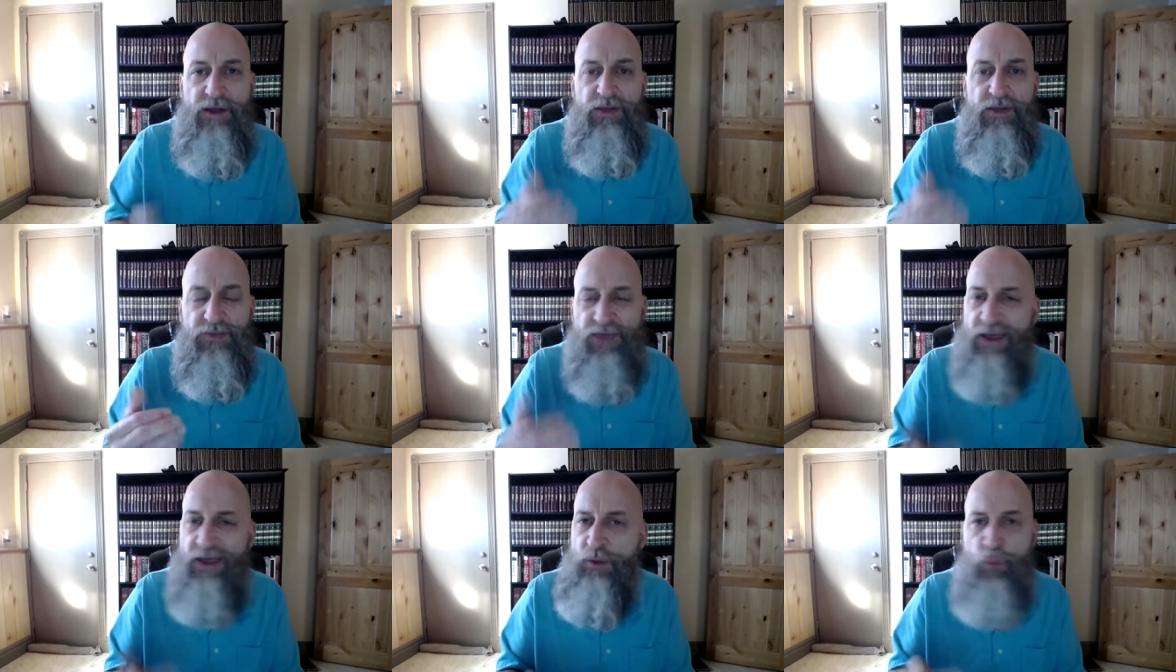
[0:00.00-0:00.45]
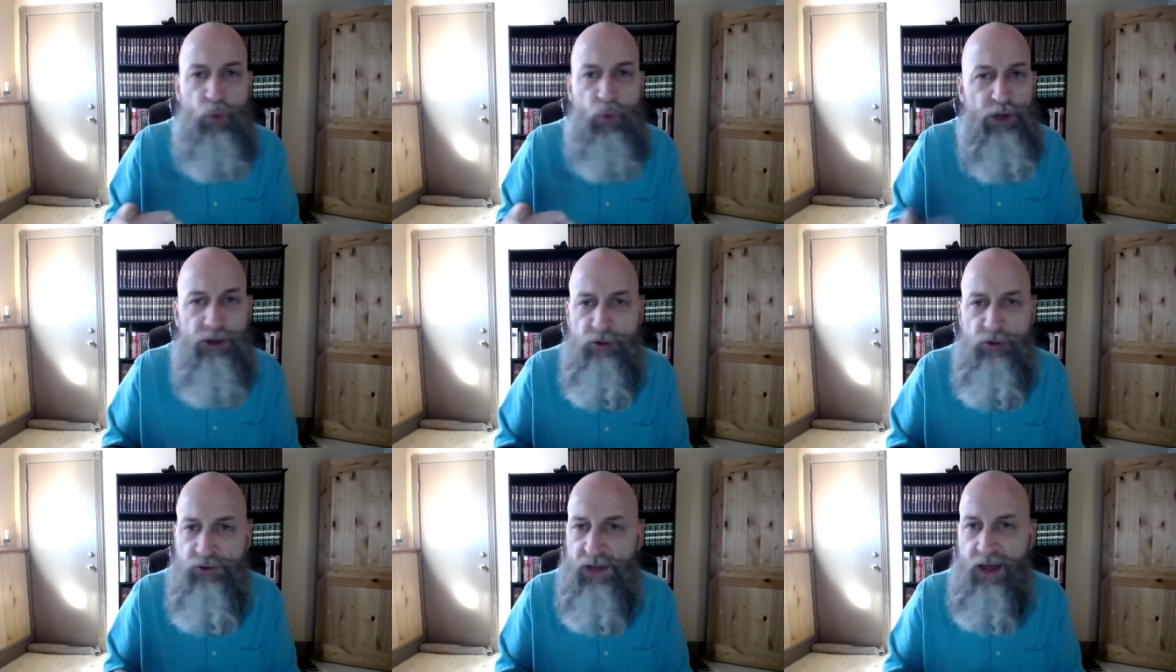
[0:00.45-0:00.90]
they
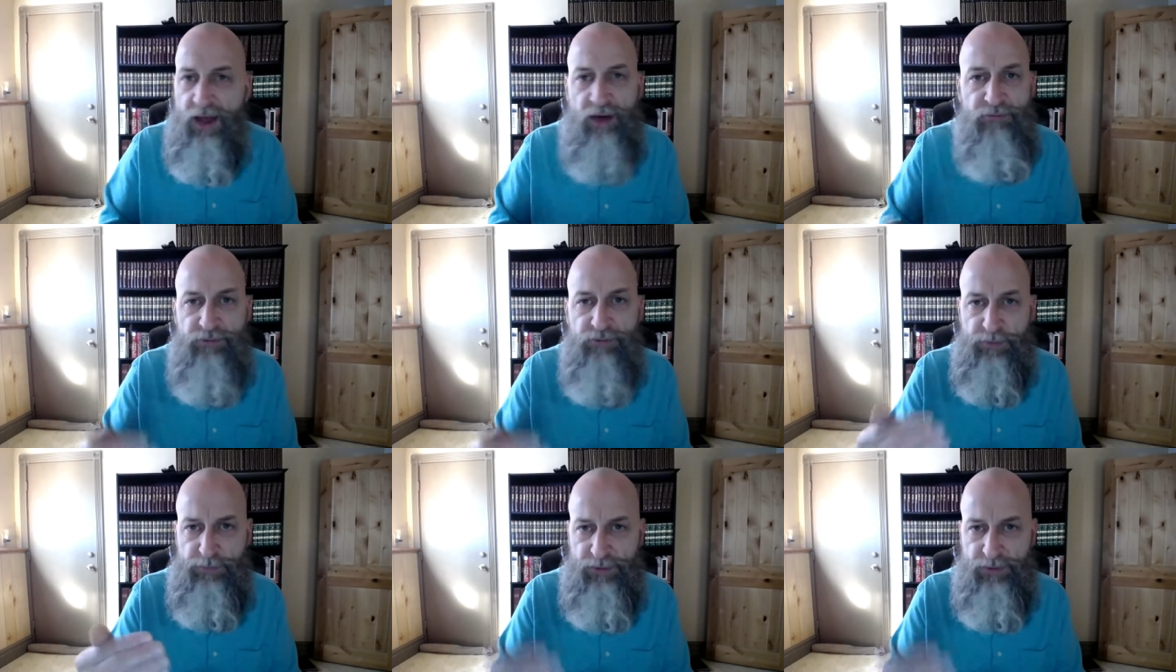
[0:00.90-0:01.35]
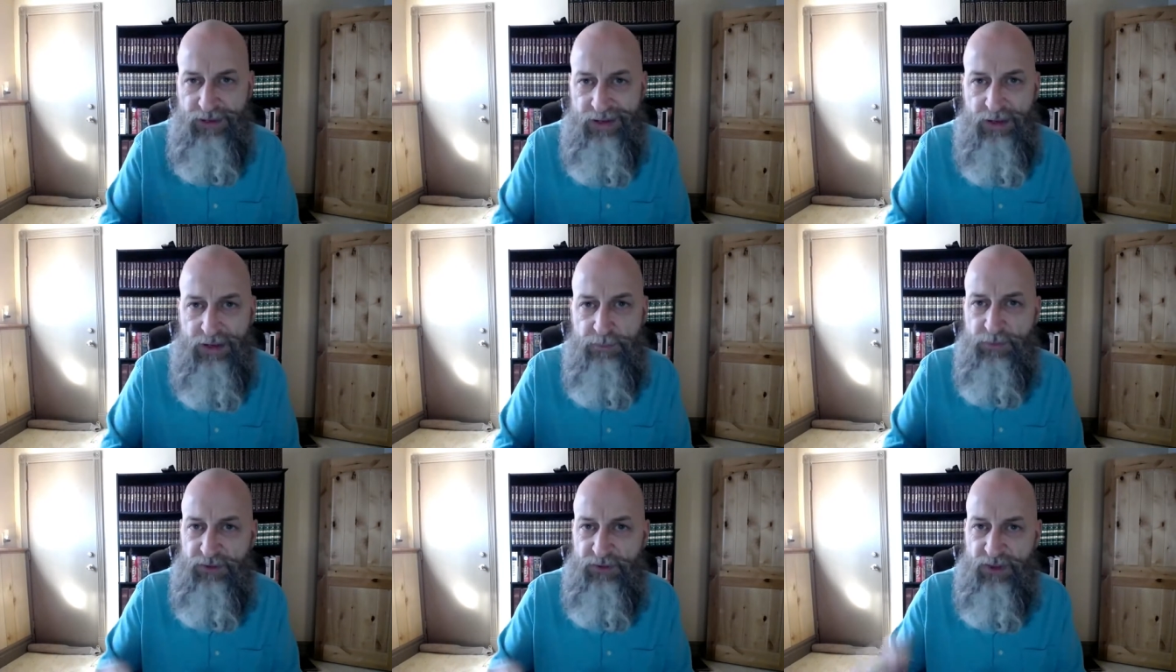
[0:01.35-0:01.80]
will not
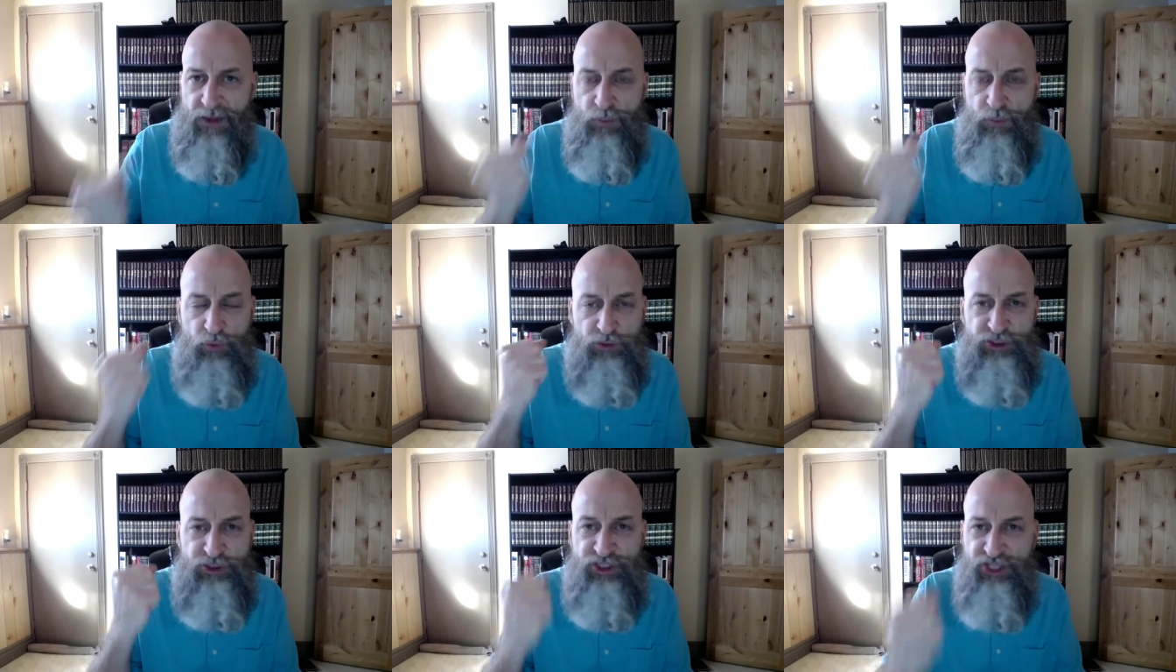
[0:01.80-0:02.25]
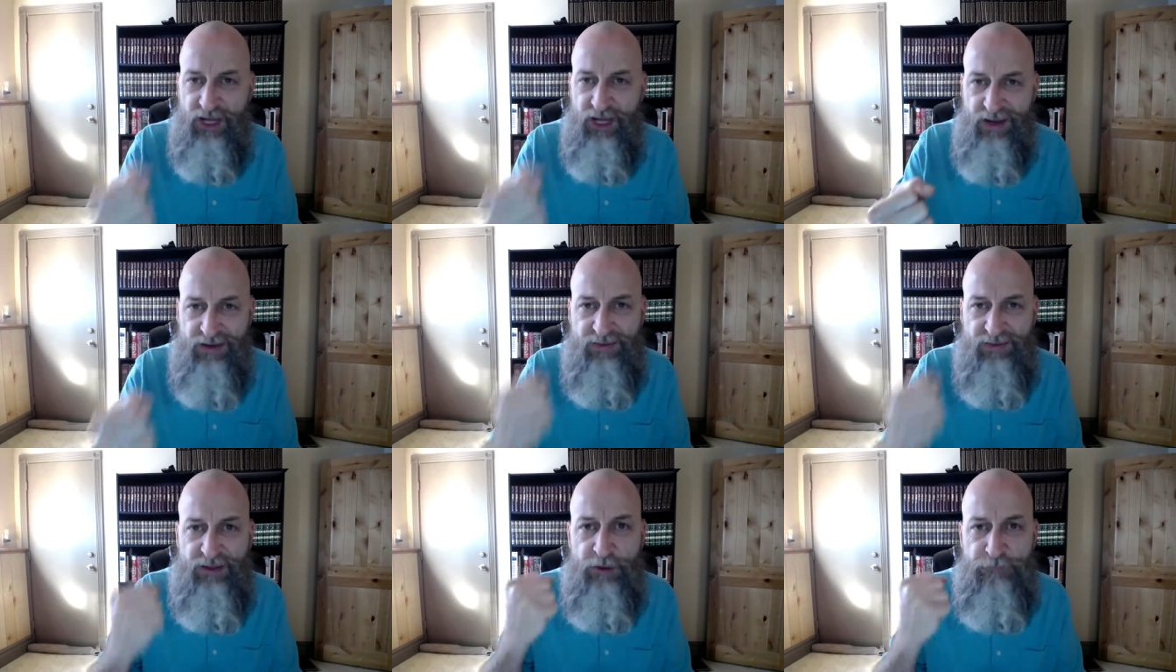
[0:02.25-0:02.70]
repent, but they will
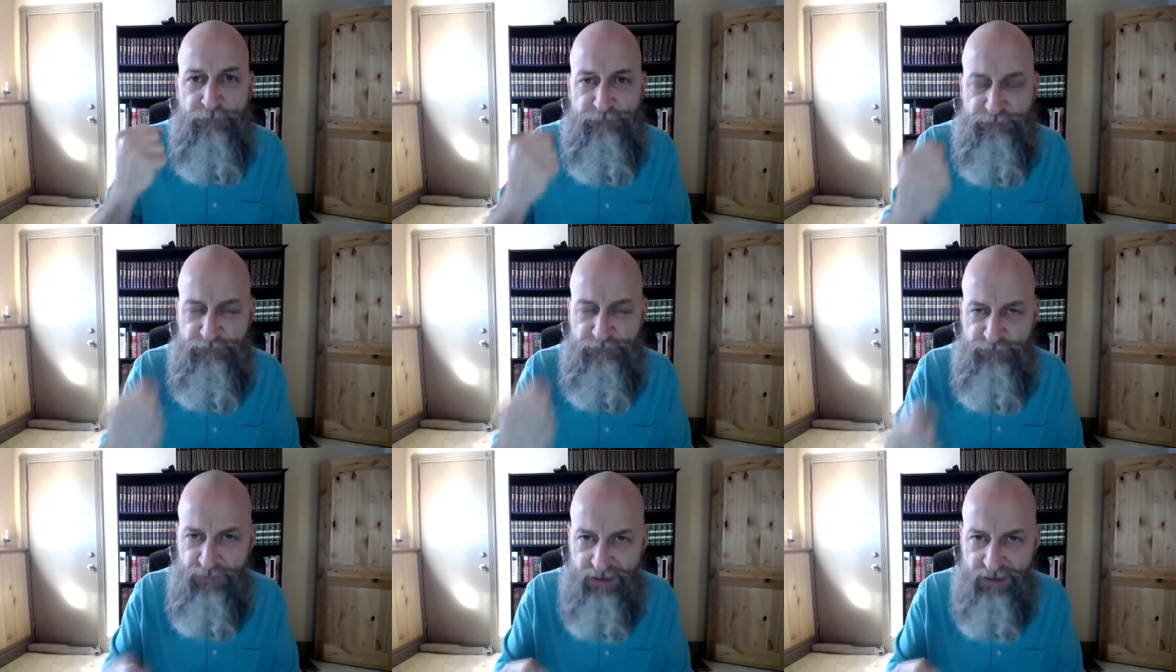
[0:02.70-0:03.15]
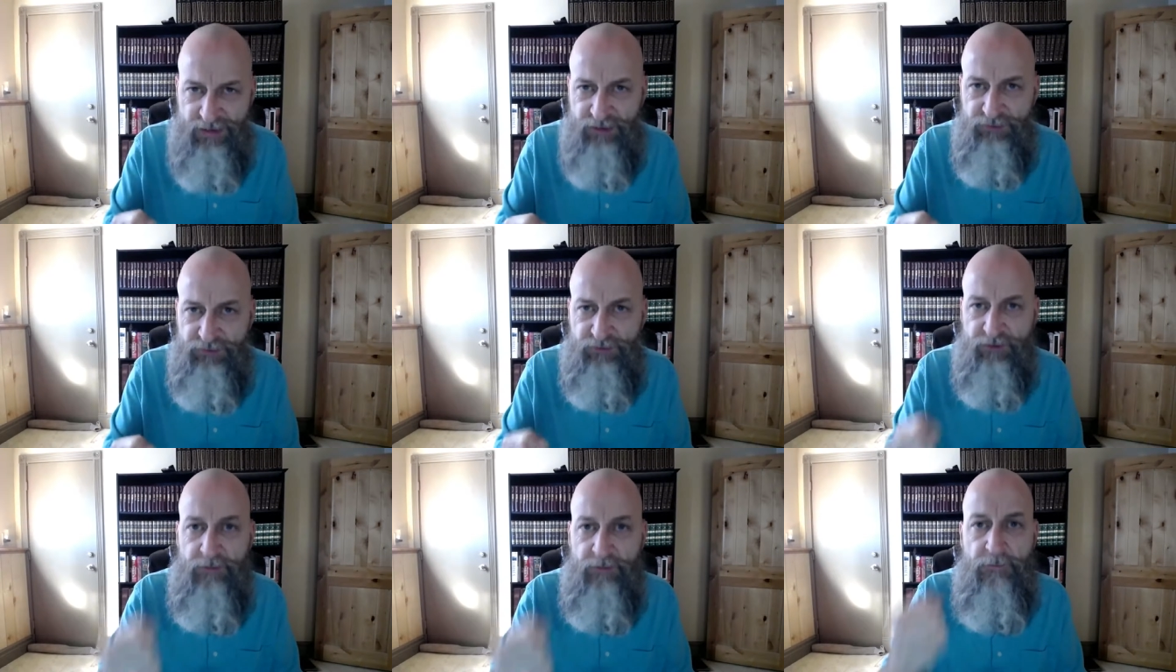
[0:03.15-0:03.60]
shake their
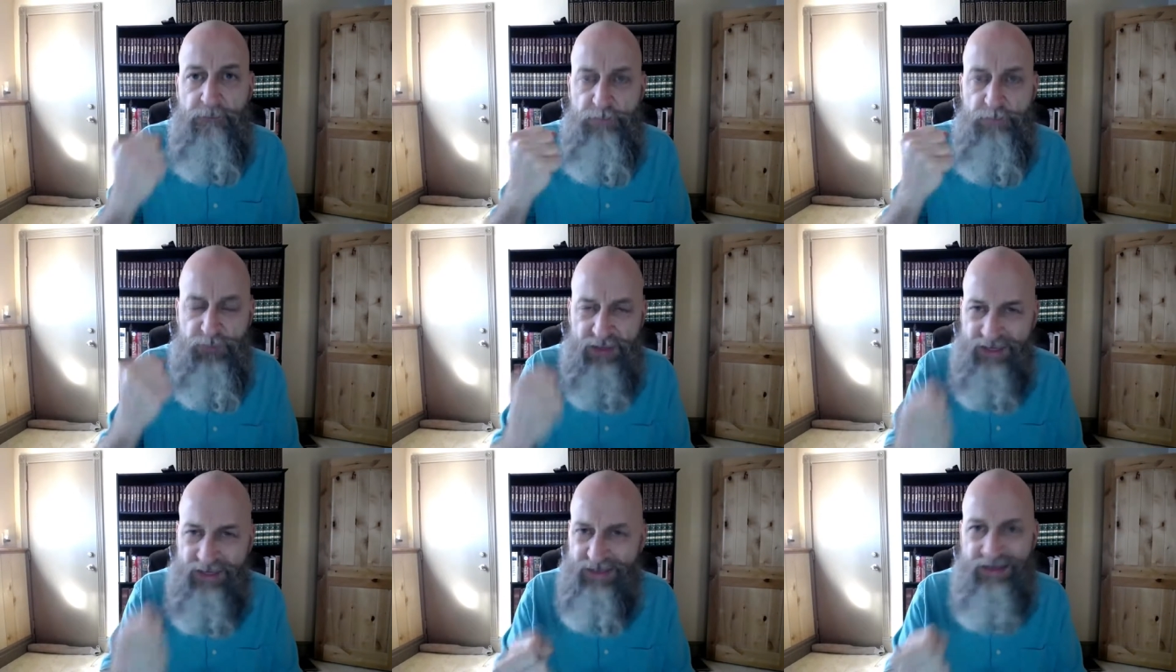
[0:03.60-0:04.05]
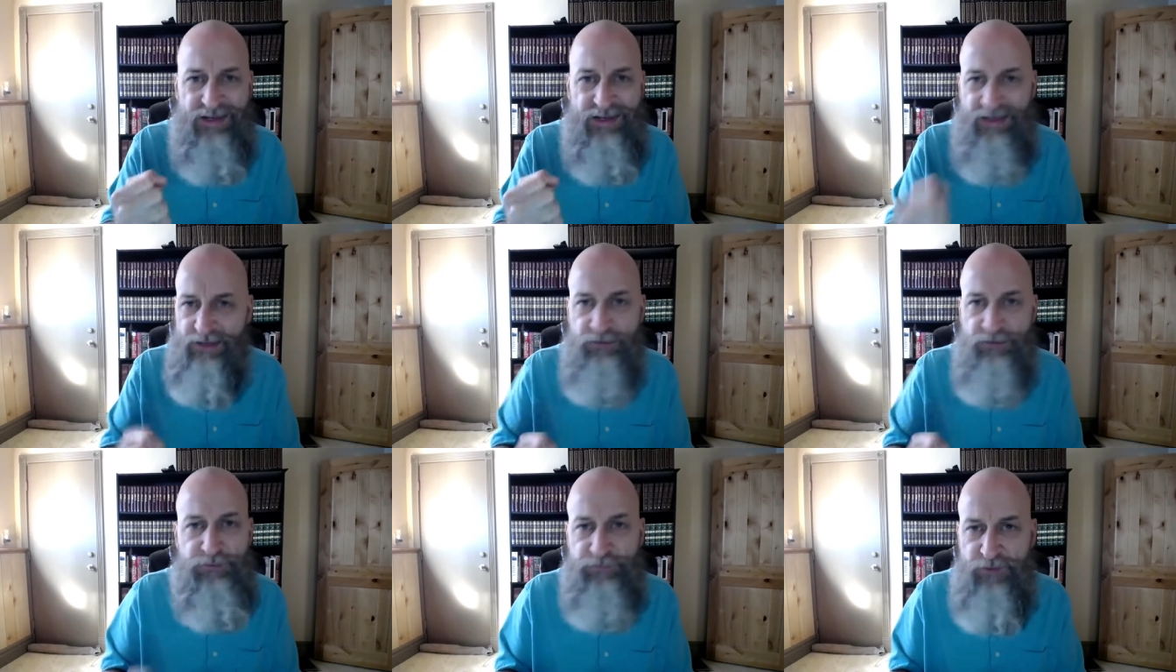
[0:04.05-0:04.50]
fist in
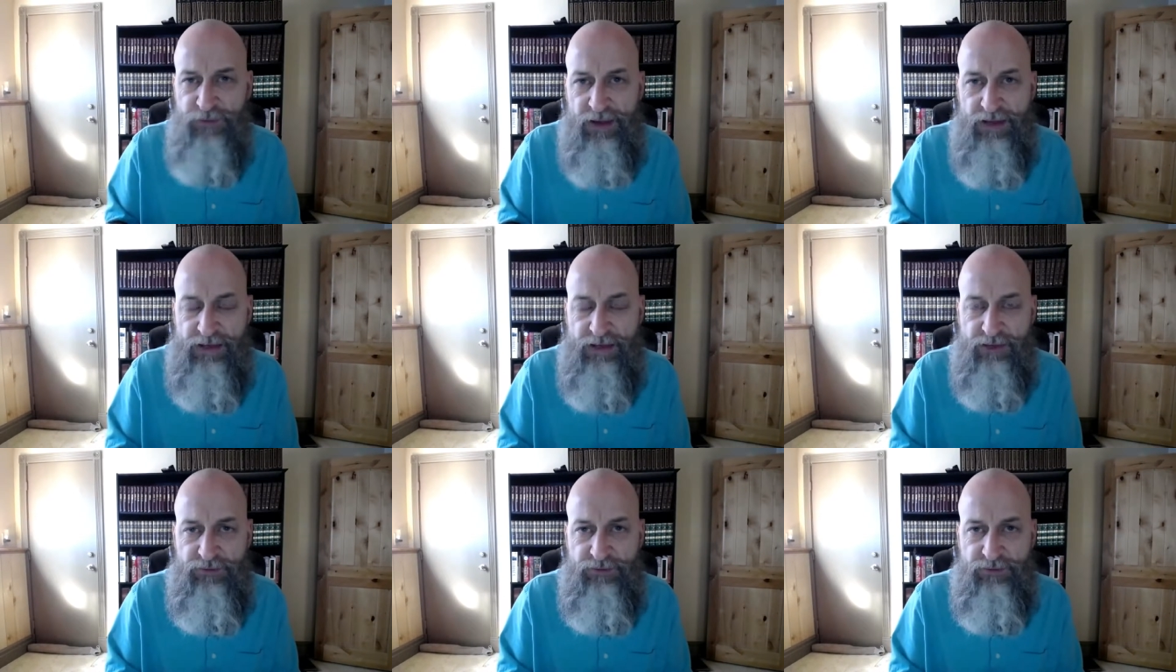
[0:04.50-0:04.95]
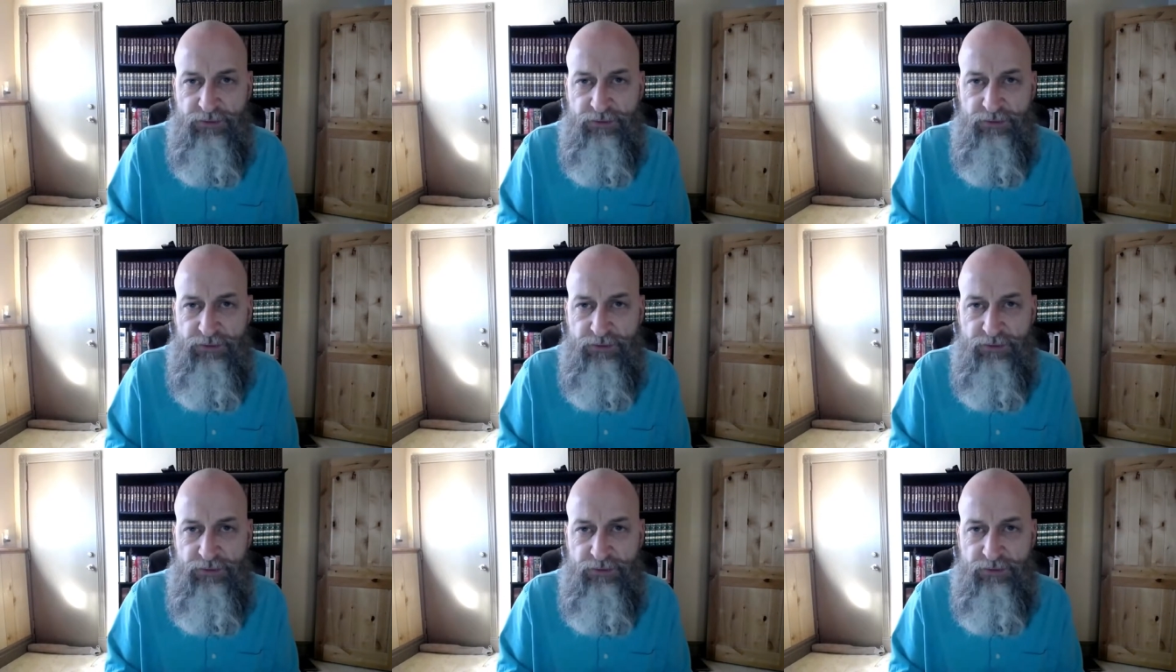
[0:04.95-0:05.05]
his face.